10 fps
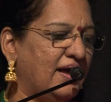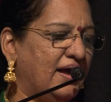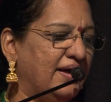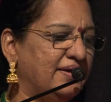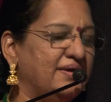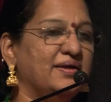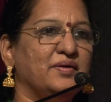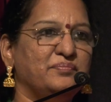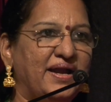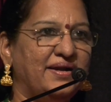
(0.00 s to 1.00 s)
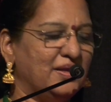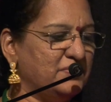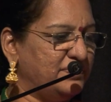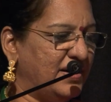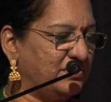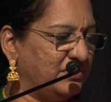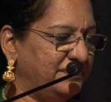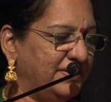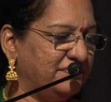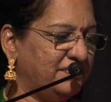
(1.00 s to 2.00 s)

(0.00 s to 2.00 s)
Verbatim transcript: and uh, made them a part of it.